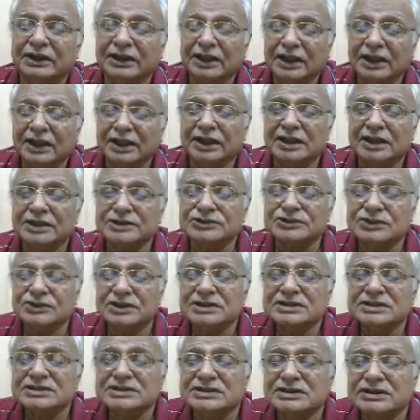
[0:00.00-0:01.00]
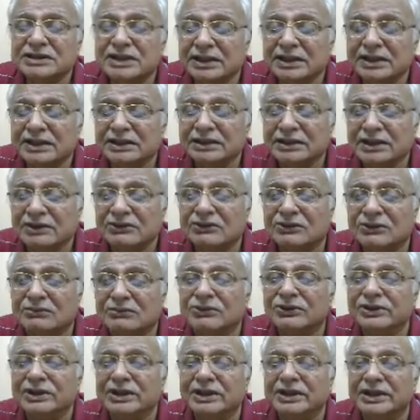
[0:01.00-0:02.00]
and also considering the
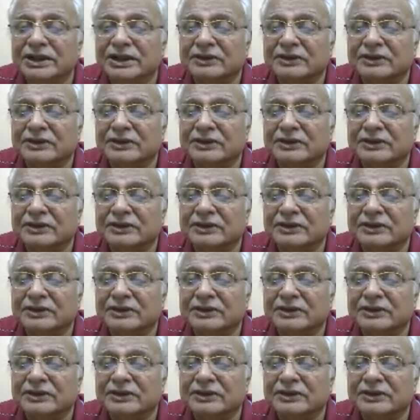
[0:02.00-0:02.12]
commodity.